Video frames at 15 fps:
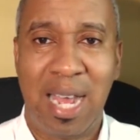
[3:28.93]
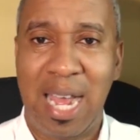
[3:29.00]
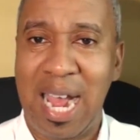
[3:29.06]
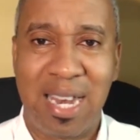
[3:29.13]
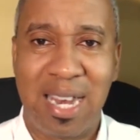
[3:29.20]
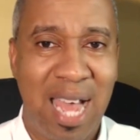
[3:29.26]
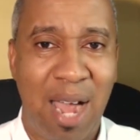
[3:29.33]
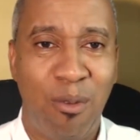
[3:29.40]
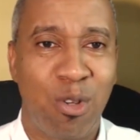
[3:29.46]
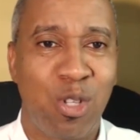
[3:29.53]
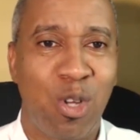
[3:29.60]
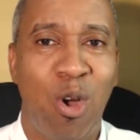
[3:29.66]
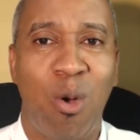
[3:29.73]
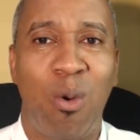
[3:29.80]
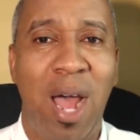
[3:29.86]
And that
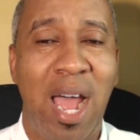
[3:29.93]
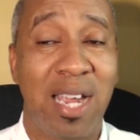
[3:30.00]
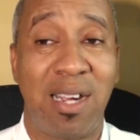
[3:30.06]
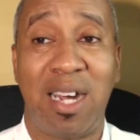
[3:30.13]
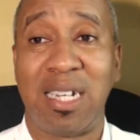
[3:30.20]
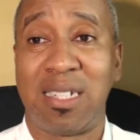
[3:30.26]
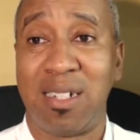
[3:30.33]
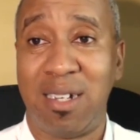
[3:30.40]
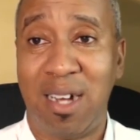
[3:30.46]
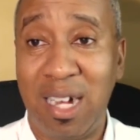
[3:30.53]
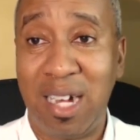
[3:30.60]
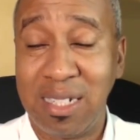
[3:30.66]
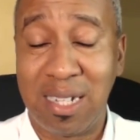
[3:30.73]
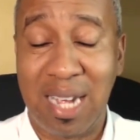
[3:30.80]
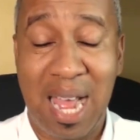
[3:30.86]
was how I got
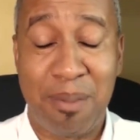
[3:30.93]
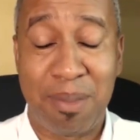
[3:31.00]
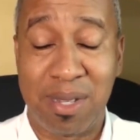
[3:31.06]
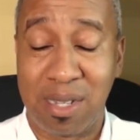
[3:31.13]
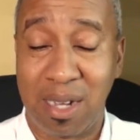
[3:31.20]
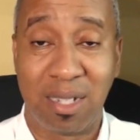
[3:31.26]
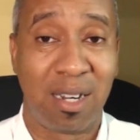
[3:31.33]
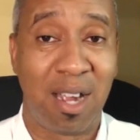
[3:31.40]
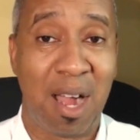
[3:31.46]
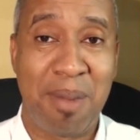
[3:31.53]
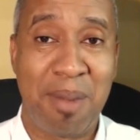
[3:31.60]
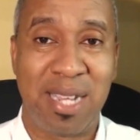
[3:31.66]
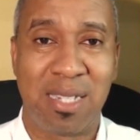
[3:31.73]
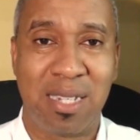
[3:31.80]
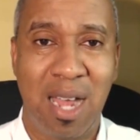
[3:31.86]
onto Amazon, got
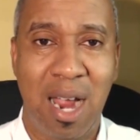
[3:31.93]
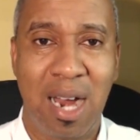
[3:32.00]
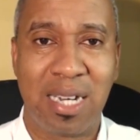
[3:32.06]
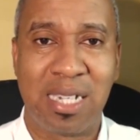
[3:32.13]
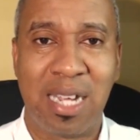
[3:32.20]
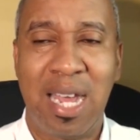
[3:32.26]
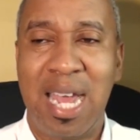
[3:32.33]
my start.